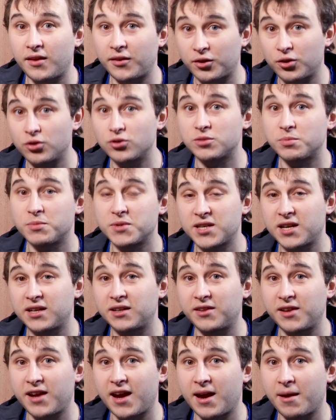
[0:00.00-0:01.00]
Now, the customer side
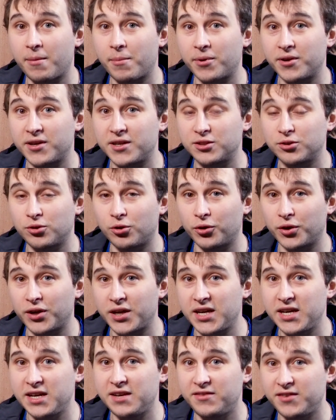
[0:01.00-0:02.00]
of the app is called
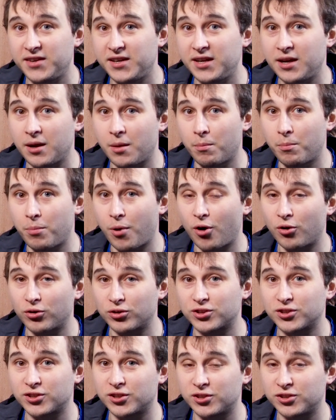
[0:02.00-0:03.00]

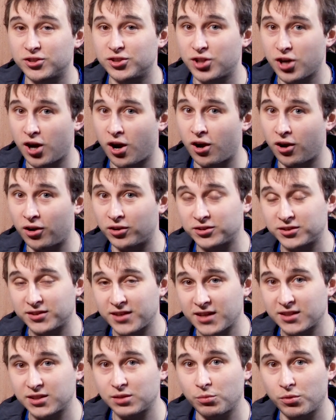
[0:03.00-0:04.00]
EVBox Charge.
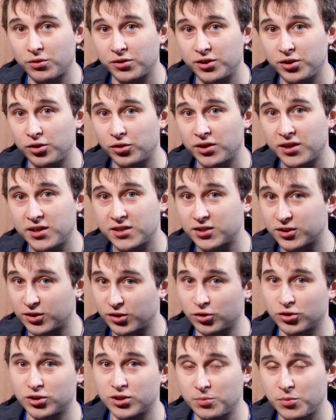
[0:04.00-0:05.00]
That's the one that you'll need as a
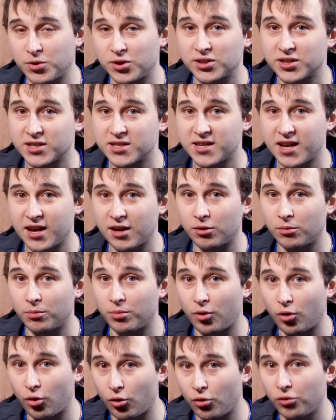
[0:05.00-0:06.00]
customer to set
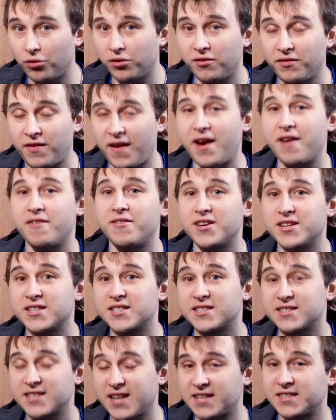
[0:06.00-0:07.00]
up all the various
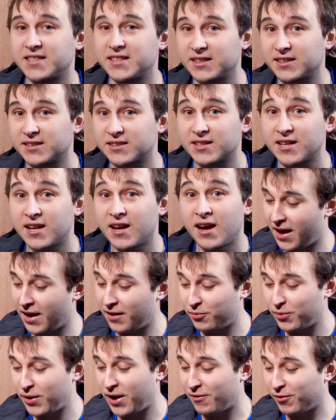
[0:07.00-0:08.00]
settings. And
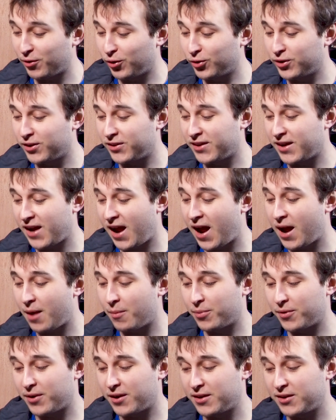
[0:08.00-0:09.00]
if we have a look at the
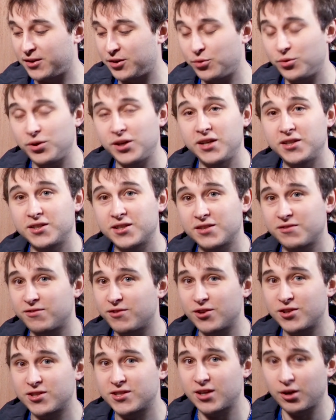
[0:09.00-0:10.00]
app, you need to
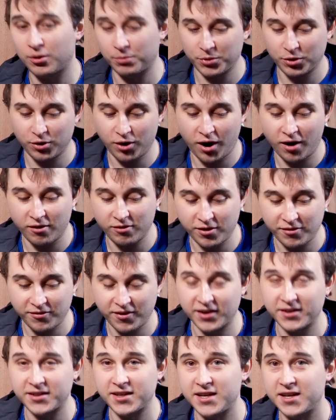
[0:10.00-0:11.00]
first set up your
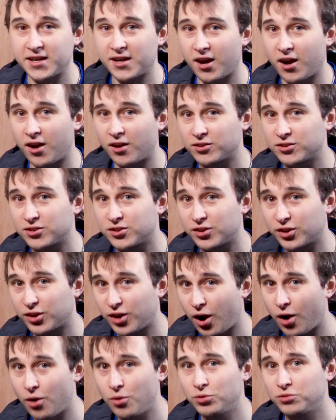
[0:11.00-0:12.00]
RFID cards. The
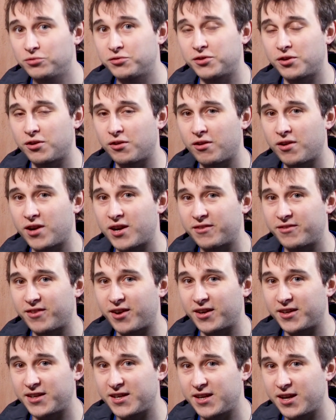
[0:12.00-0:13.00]
codes for your
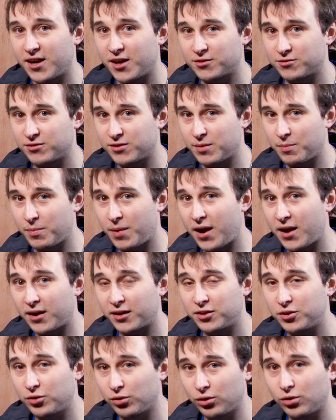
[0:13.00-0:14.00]
RFID cards are in the
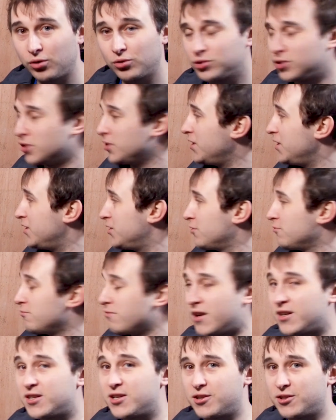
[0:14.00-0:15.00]
back. You'll also need to
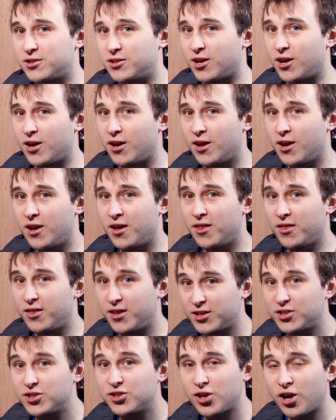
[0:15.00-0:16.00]
register
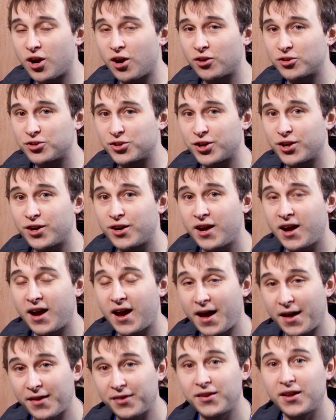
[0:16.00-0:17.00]
this charger
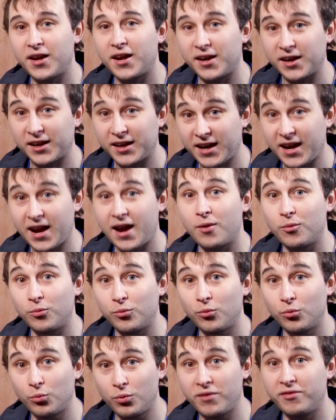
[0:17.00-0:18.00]
and an account
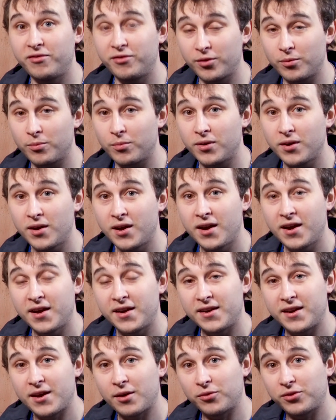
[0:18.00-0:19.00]
with them.
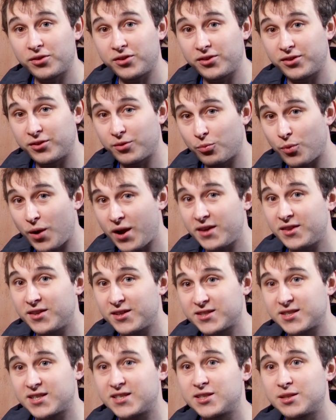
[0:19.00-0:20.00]
Now, the way
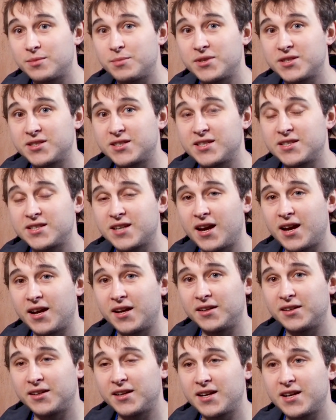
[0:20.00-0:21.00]
this system is
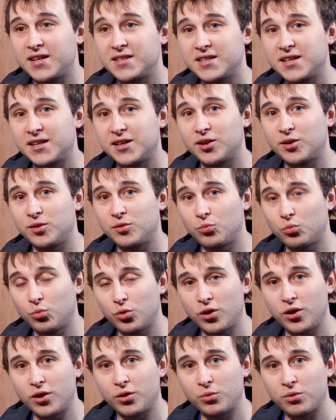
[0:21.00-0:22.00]
designed is it can
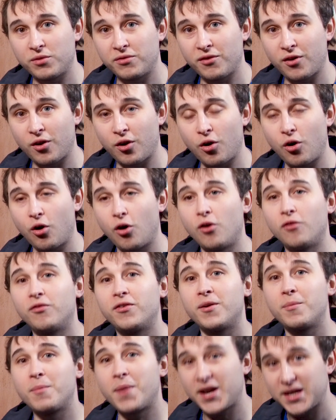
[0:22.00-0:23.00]
work with
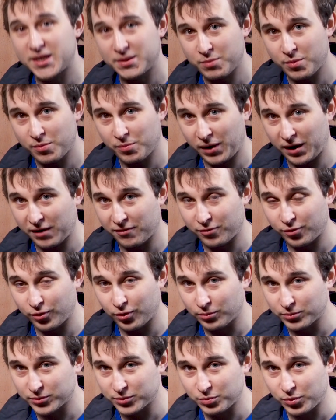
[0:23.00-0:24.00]
other management
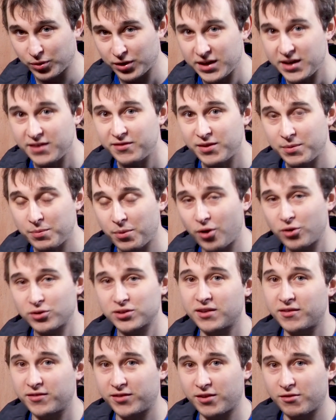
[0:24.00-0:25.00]
platforms, but EVBox
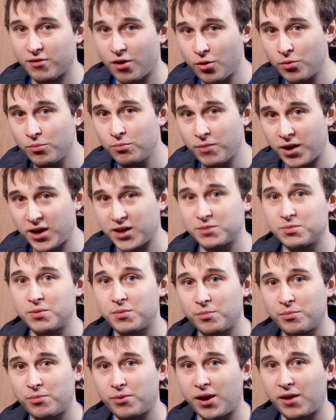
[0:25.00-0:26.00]
have their own
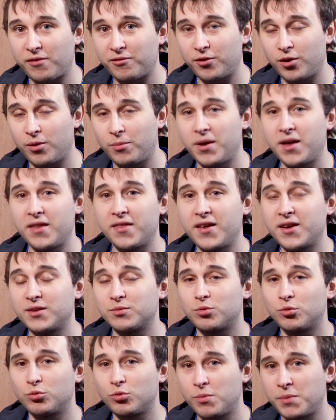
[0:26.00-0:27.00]
management platform, and
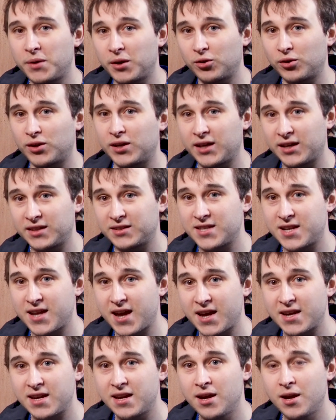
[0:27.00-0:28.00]
that's what we'll be looking at
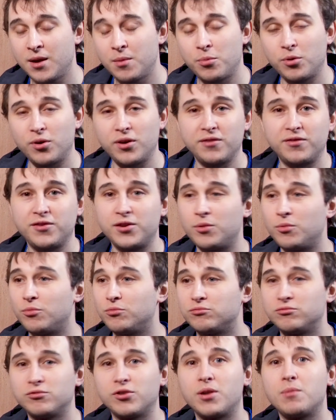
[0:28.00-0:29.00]
today. But if
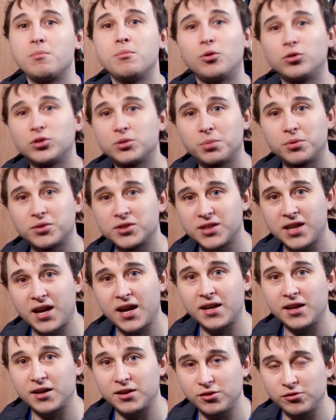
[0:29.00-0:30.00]
you run a multiple
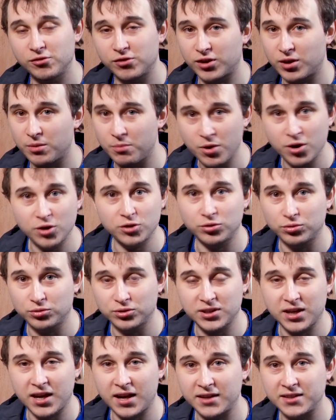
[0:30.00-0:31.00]
site, you're a commercial
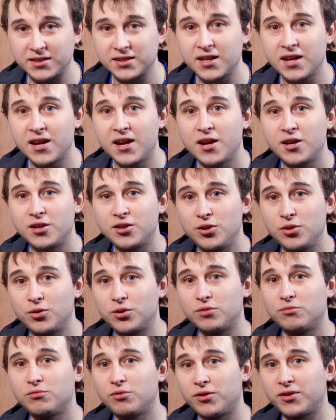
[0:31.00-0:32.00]
site, you
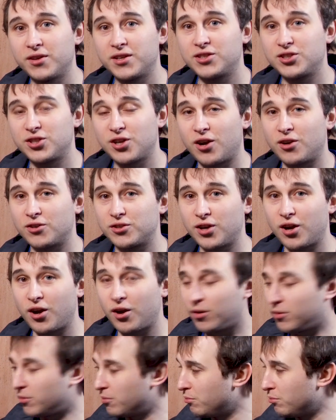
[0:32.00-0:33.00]
can run this charger
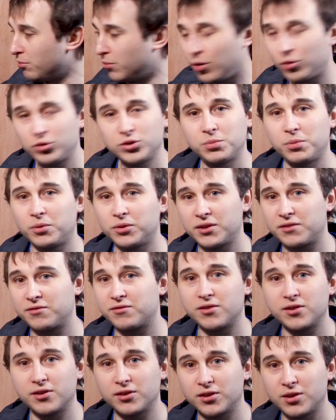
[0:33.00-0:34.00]
on multiple
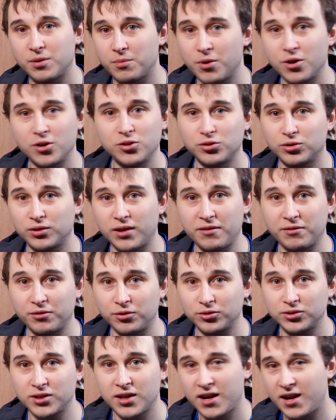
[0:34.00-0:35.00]
different commercial
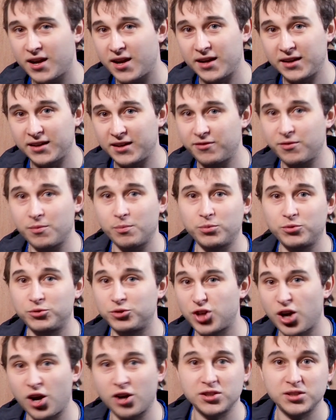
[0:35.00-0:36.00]
levels in different
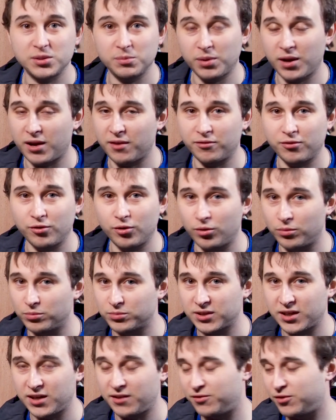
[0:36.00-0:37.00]
charging
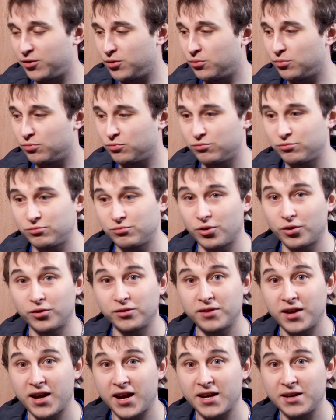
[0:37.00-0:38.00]
platforms if you
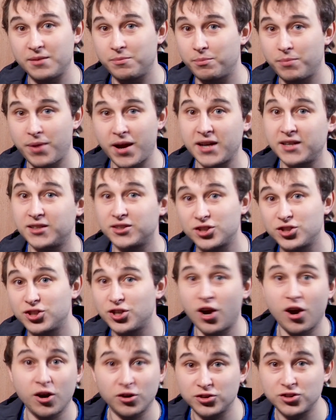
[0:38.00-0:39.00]
run a
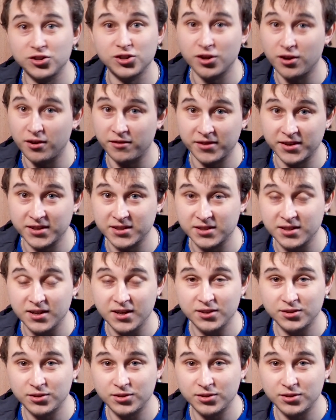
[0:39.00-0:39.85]
pay-to-charge service.